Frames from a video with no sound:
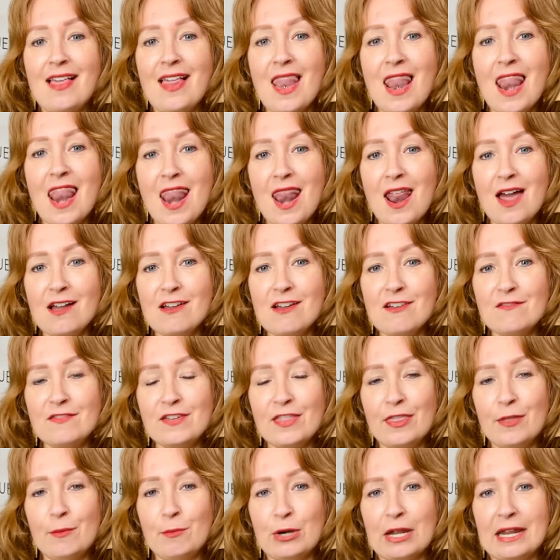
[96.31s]
Love
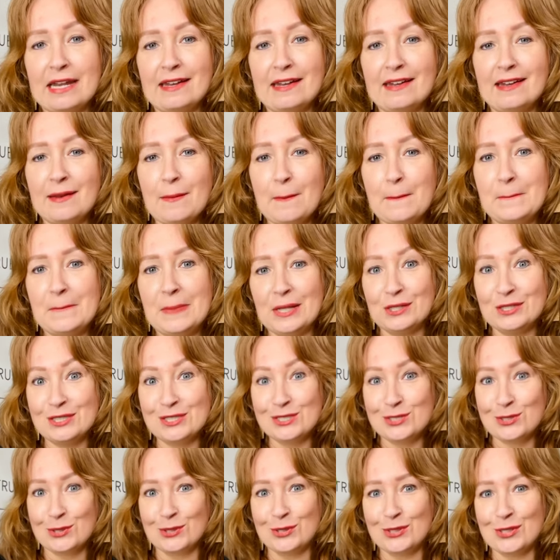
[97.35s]
the braided belt
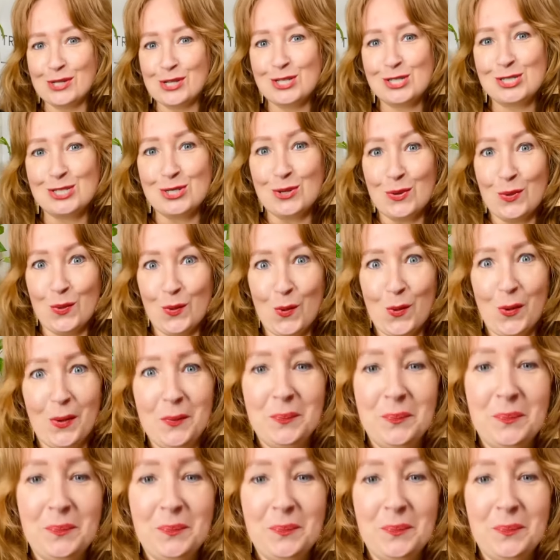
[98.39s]
look. So cool.